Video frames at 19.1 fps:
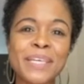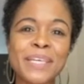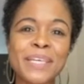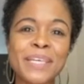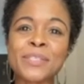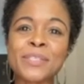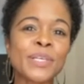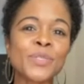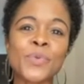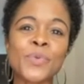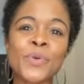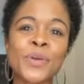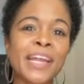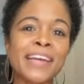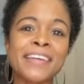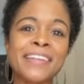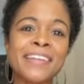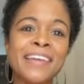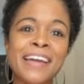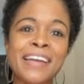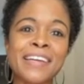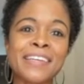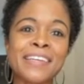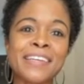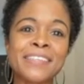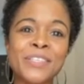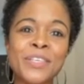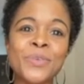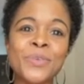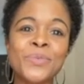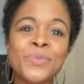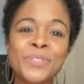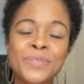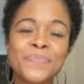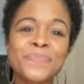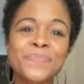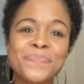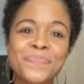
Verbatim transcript: That's the best word I could, I could use.